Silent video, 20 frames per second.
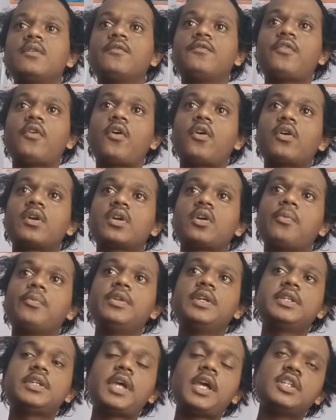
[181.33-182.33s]
For
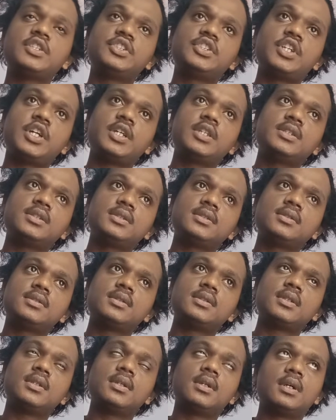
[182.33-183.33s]
communication,
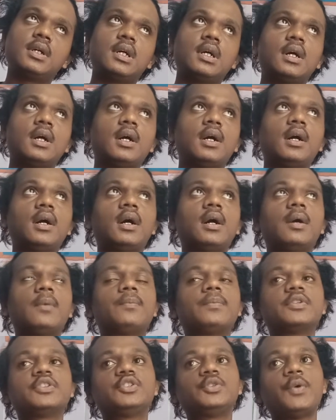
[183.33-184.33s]

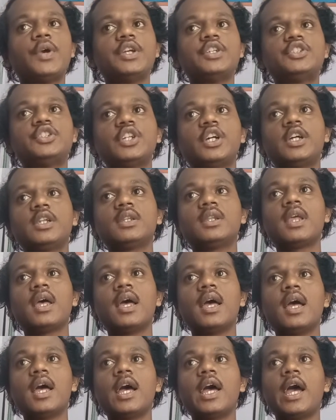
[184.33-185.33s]
persuasion,
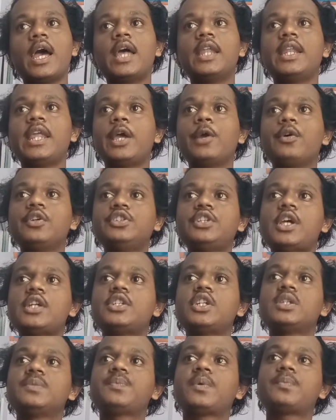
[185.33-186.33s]
and
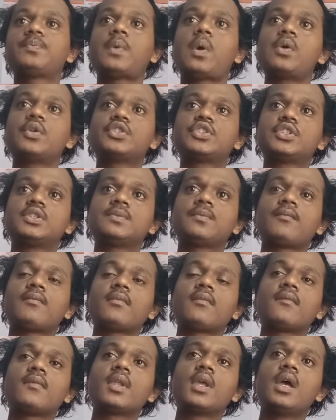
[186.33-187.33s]
negotiation purpose,
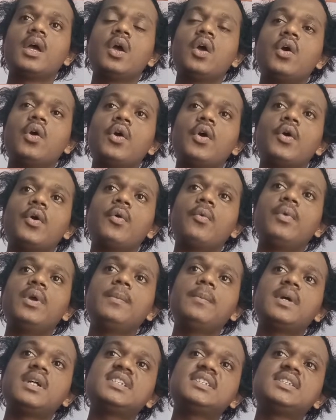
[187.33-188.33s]
we
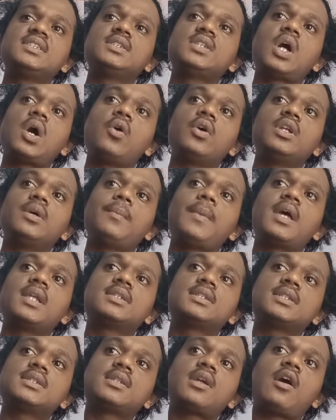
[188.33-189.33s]
must know the
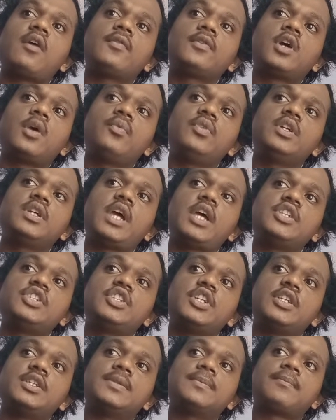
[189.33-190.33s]
method of
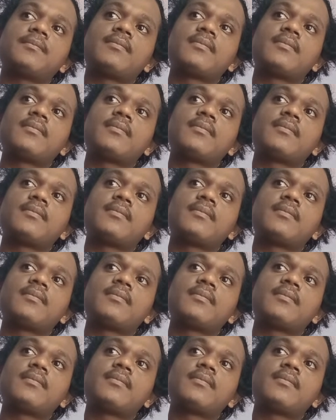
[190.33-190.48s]
communication,